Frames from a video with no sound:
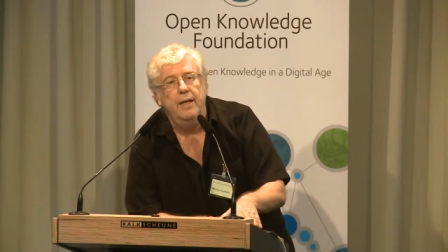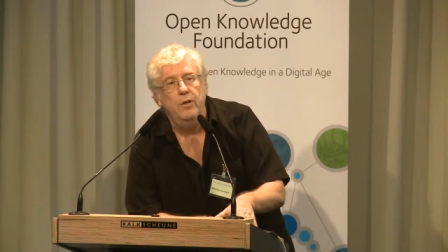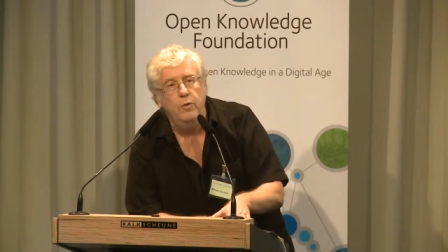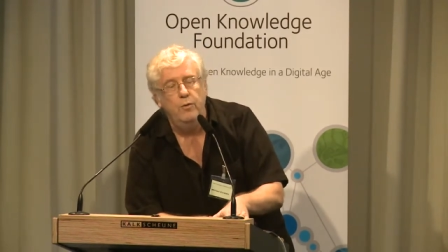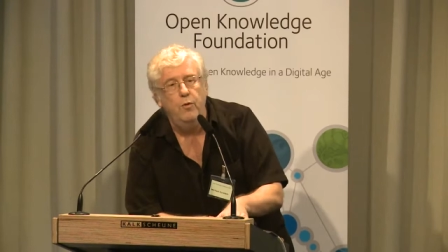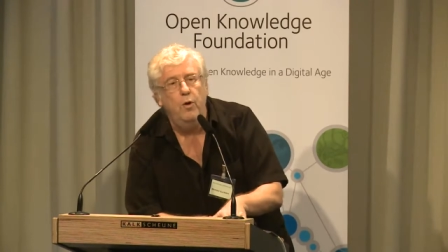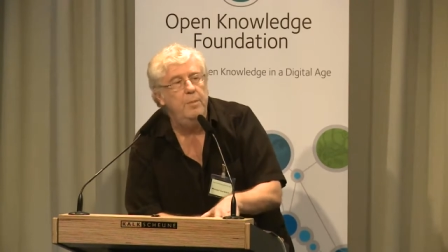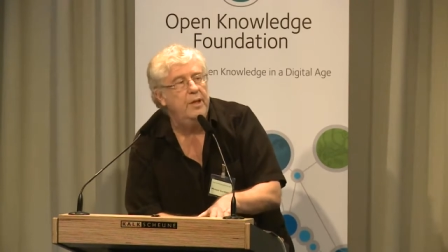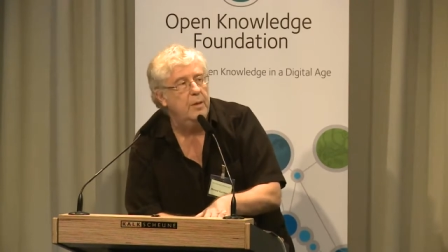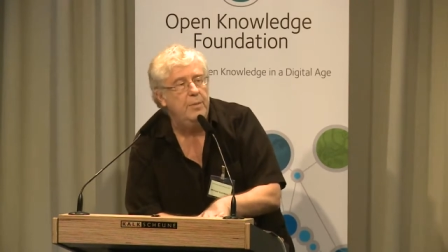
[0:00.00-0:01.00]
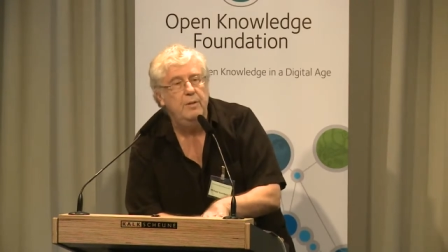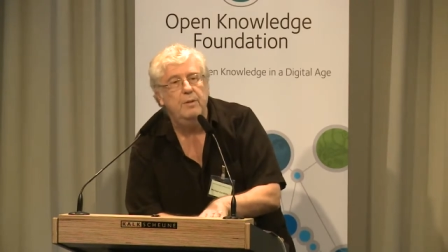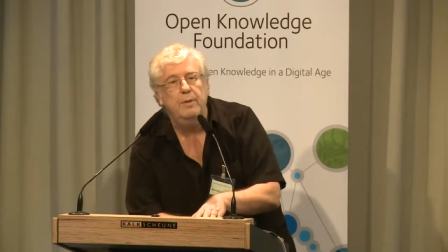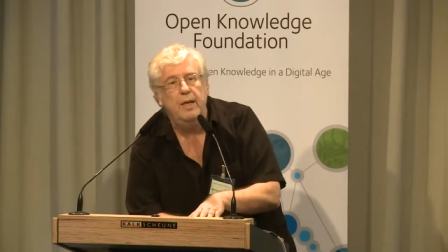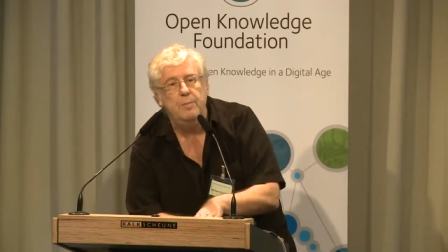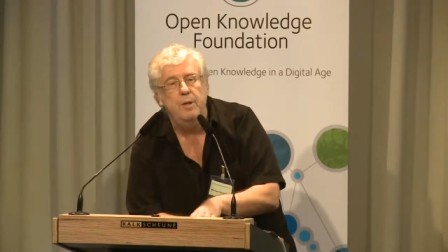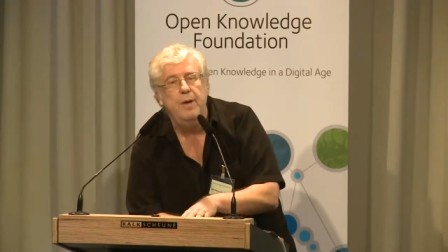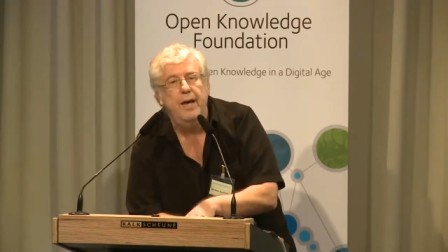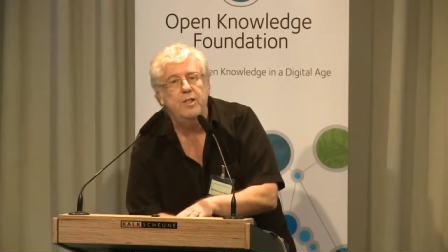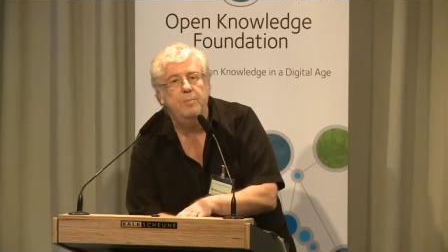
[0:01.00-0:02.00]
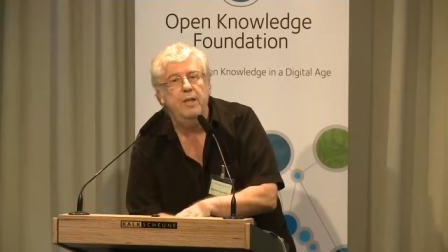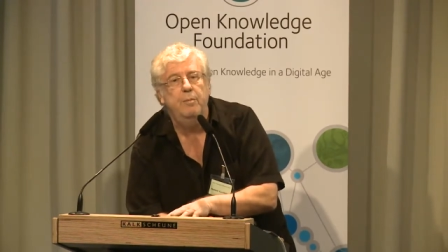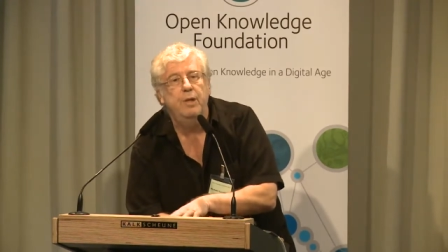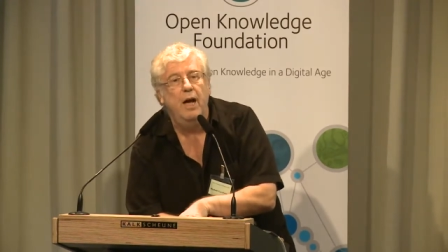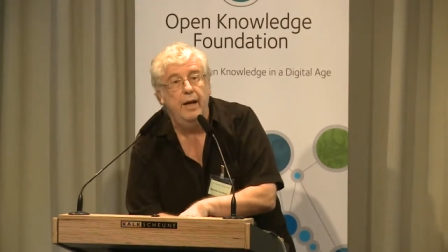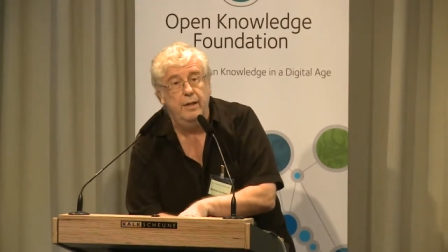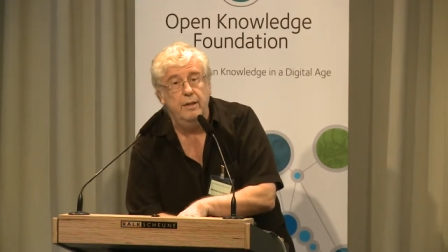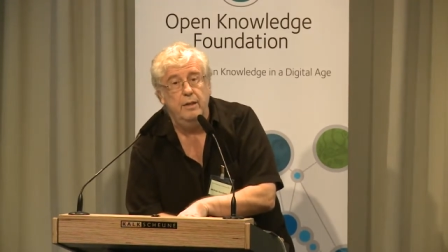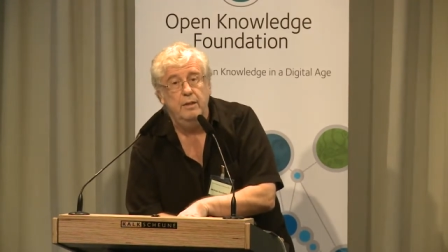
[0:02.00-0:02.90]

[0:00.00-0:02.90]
into a form that can be managed by the blind.